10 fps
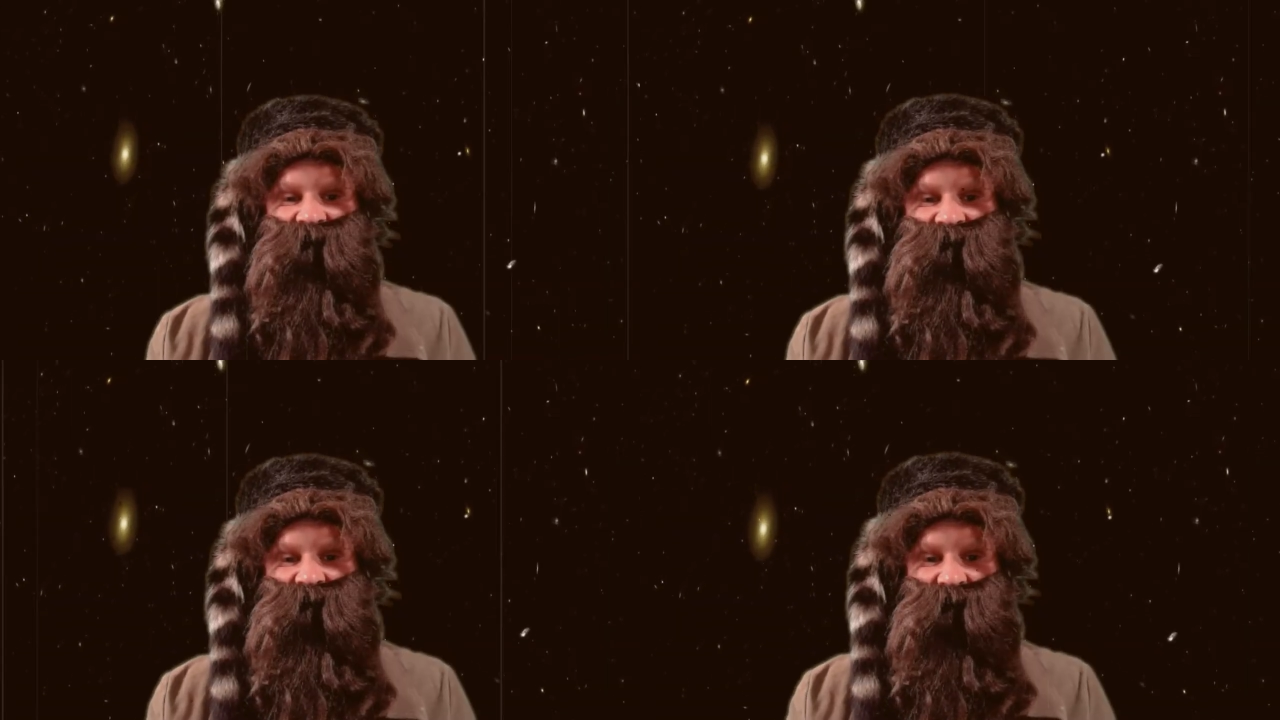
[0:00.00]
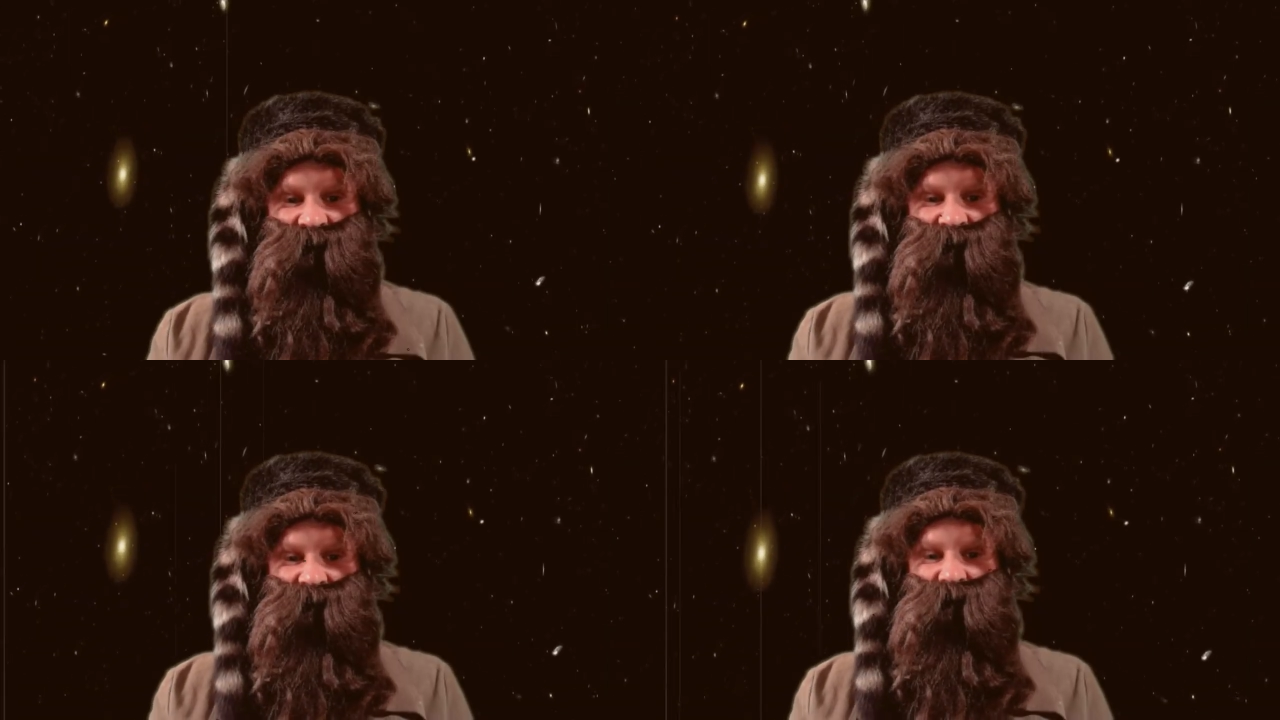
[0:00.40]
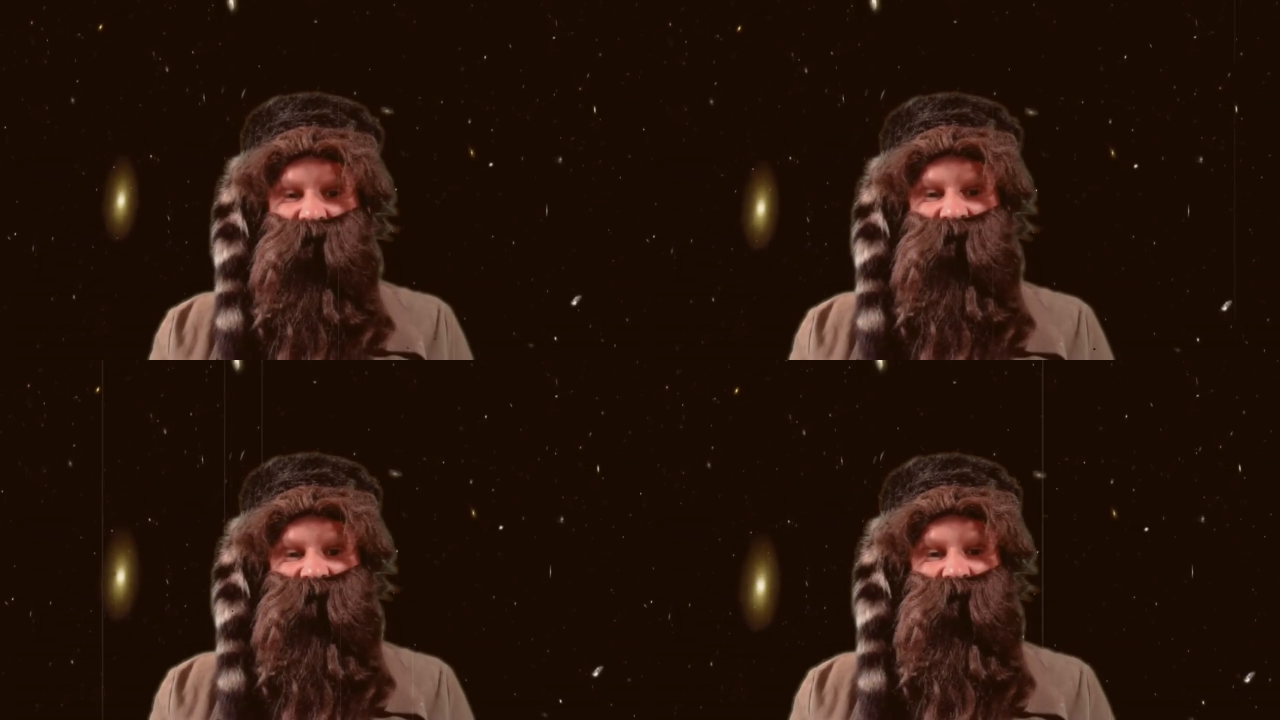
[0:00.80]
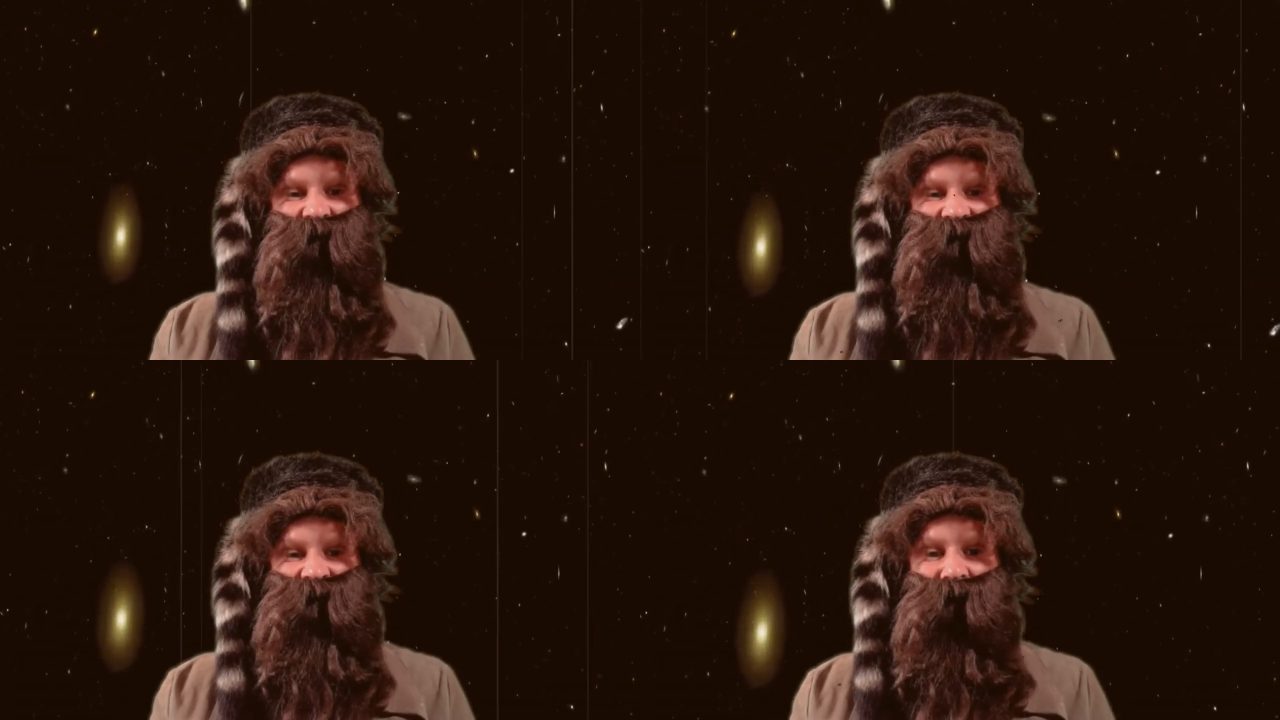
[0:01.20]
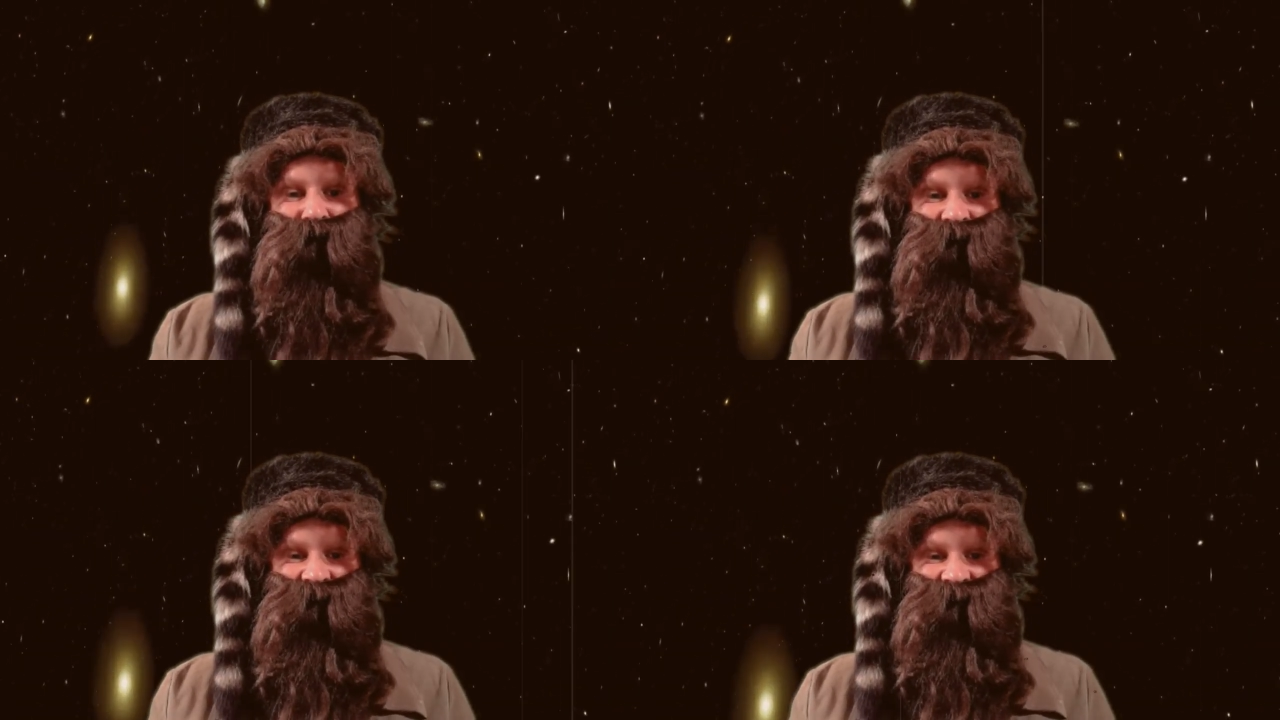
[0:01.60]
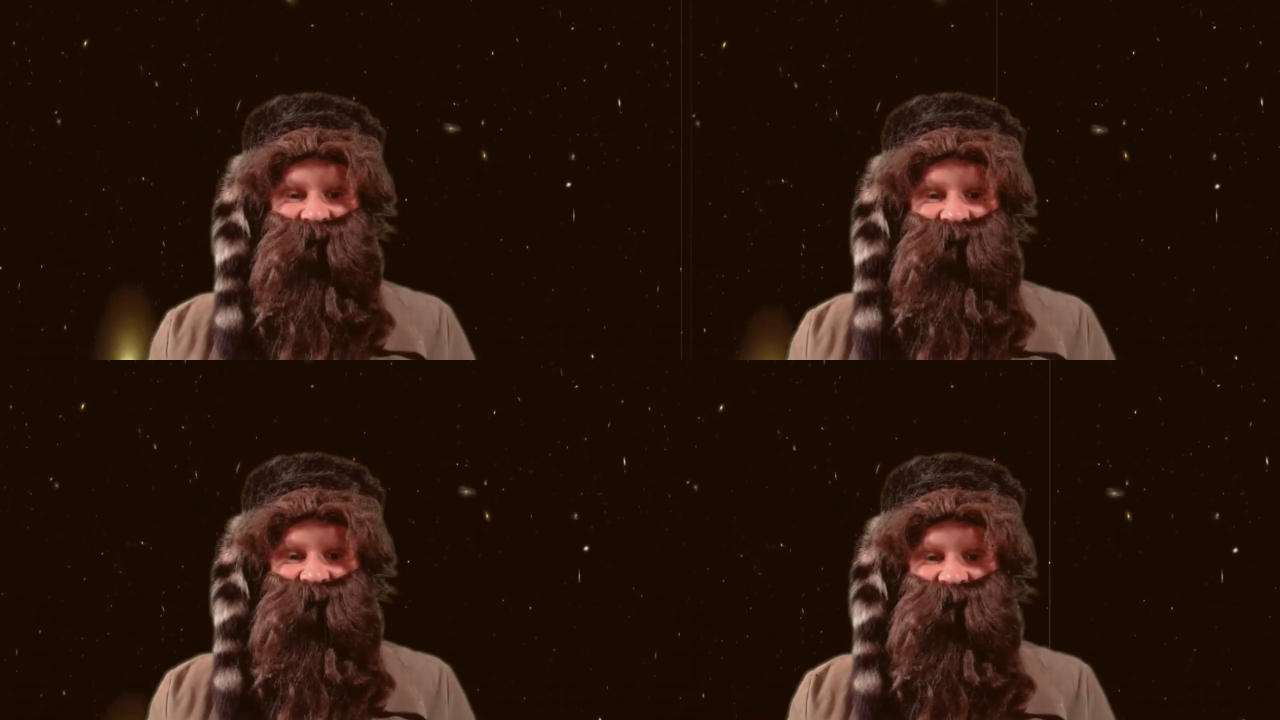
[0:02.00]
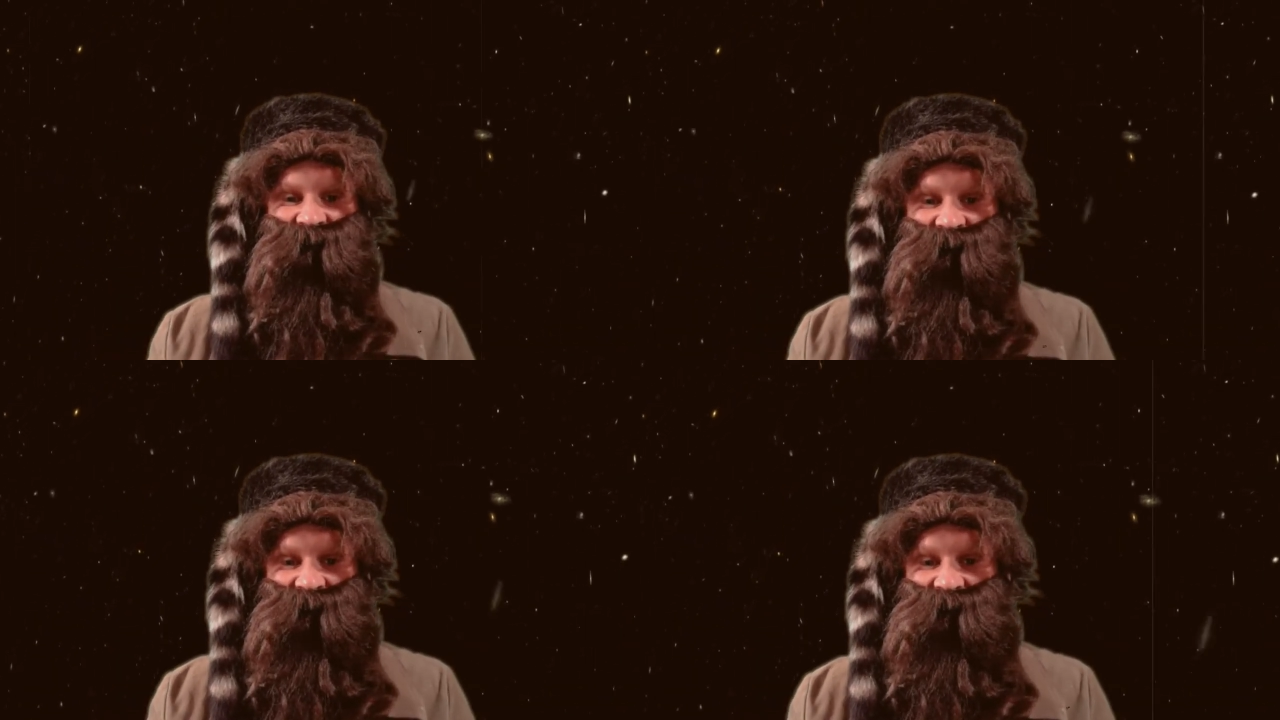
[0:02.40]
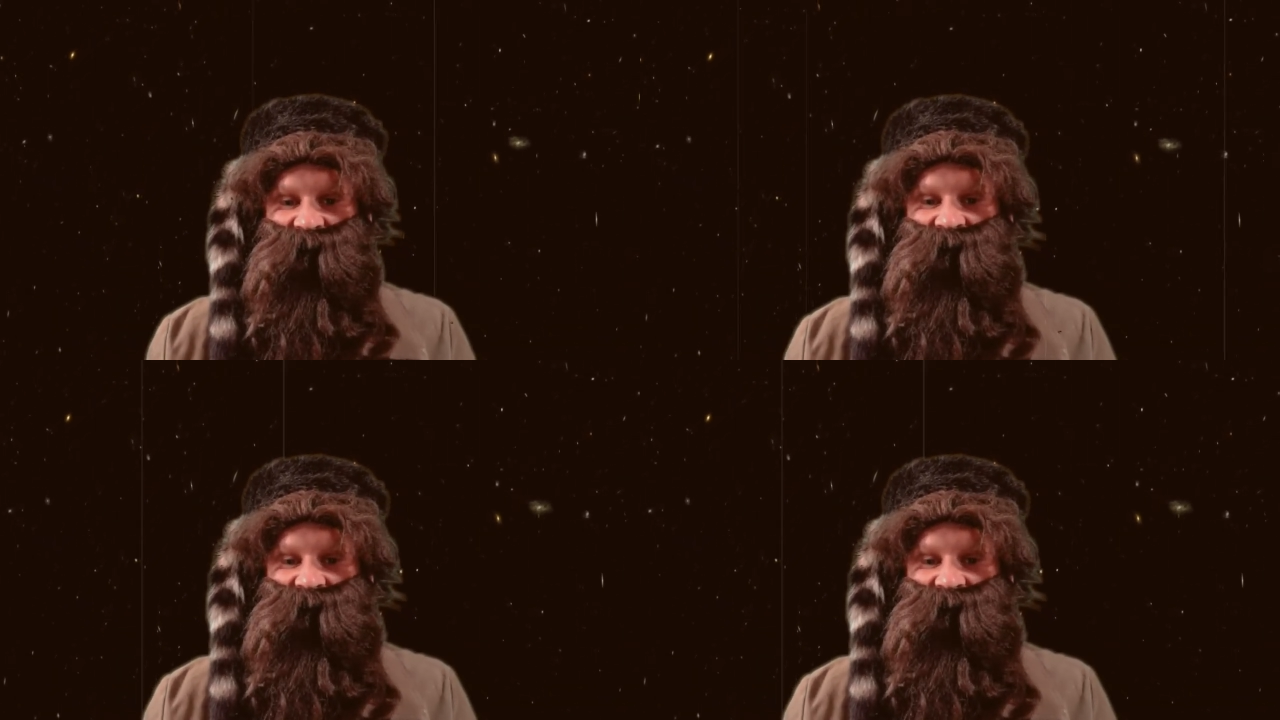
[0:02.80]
So if you were to adopt this idea,